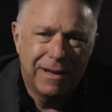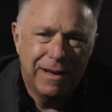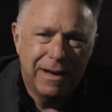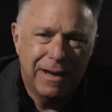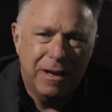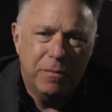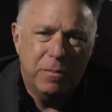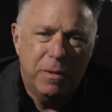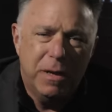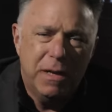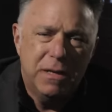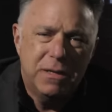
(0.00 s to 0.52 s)

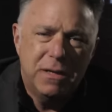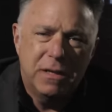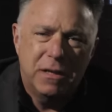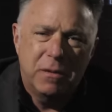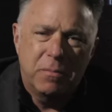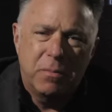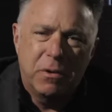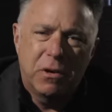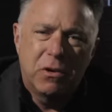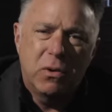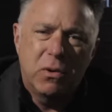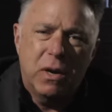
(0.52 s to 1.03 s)
It means that the
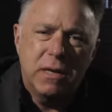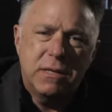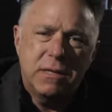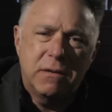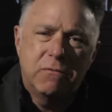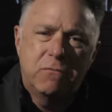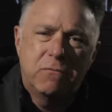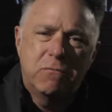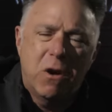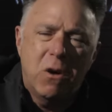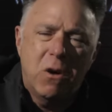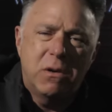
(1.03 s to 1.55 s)

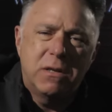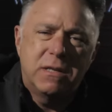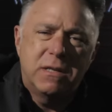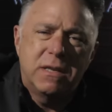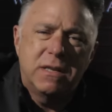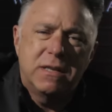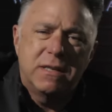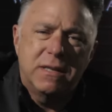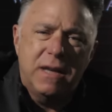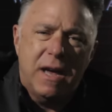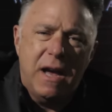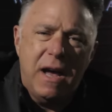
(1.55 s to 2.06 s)
progressive woke
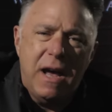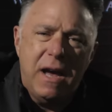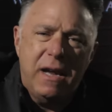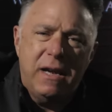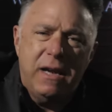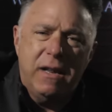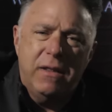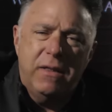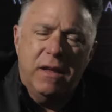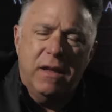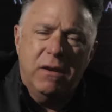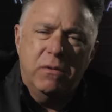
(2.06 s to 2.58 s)

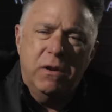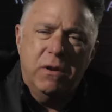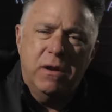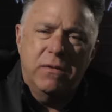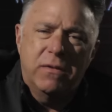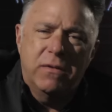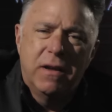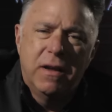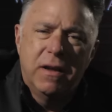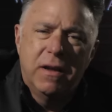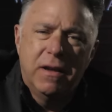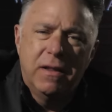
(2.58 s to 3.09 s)
society that
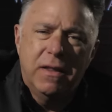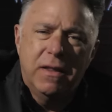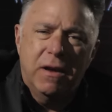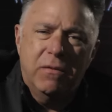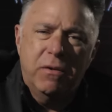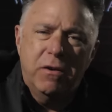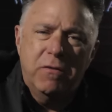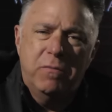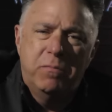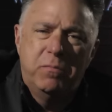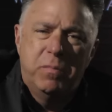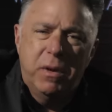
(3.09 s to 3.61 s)
we've
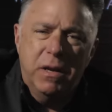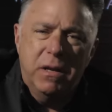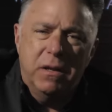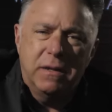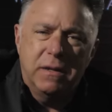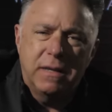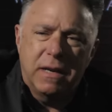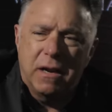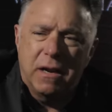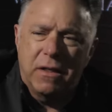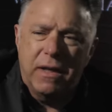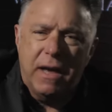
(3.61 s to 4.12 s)

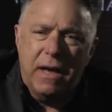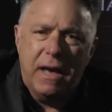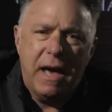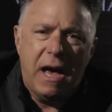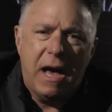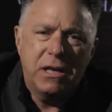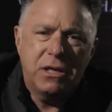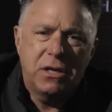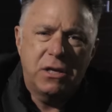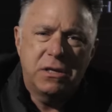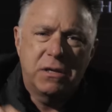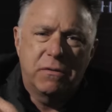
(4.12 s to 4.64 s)
built out of the
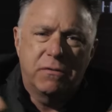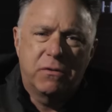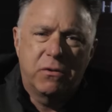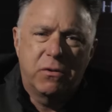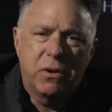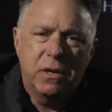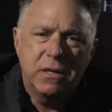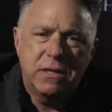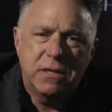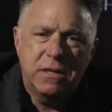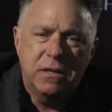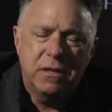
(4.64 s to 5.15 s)
ashes of
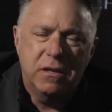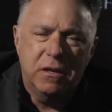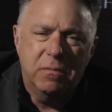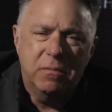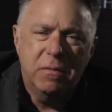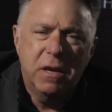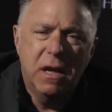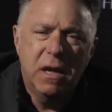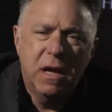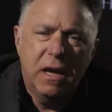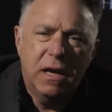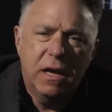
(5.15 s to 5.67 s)

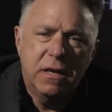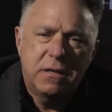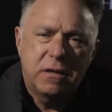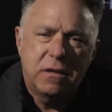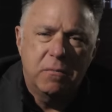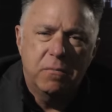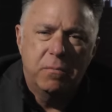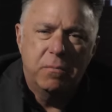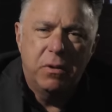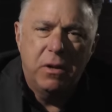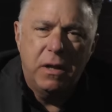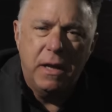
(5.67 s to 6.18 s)
Christendom is
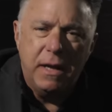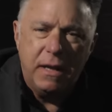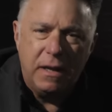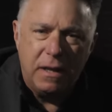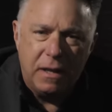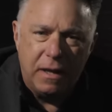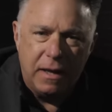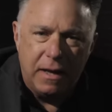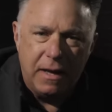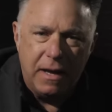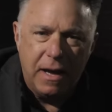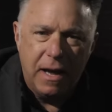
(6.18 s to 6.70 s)

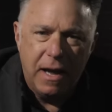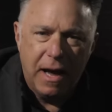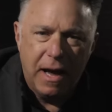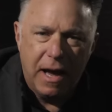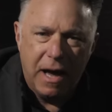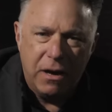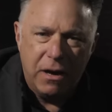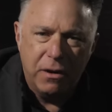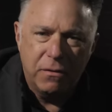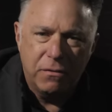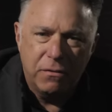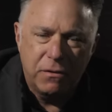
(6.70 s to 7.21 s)
completely
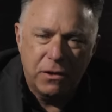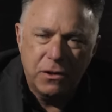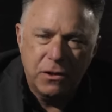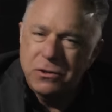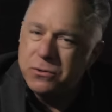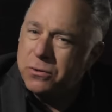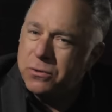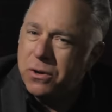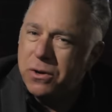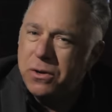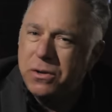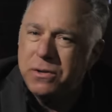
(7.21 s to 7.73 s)
out of
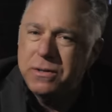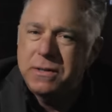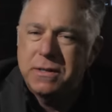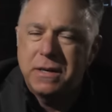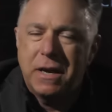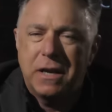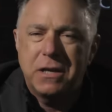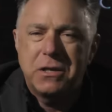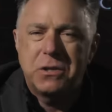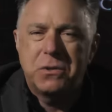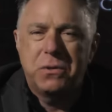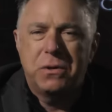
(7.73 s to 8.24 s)
control
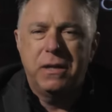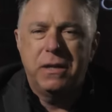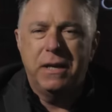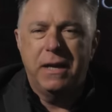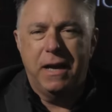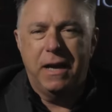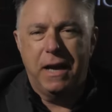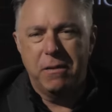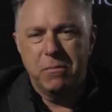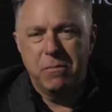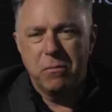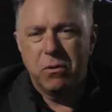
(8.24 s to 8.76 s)

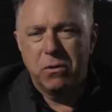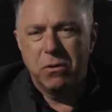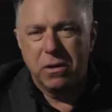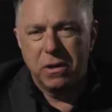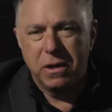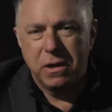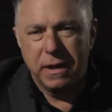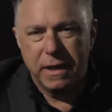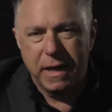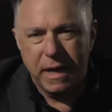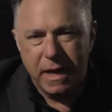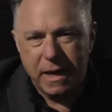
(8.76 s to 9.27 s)
sexually and
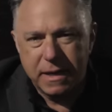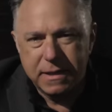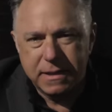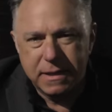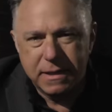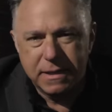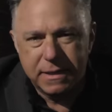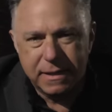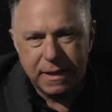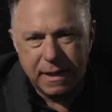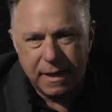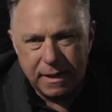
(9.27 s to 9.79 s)
morally,
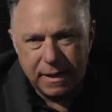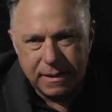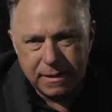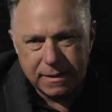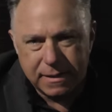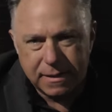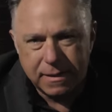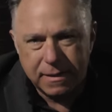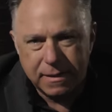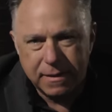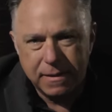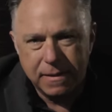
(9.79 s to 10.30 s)
isn't
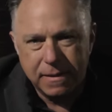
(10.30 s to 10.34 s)
it?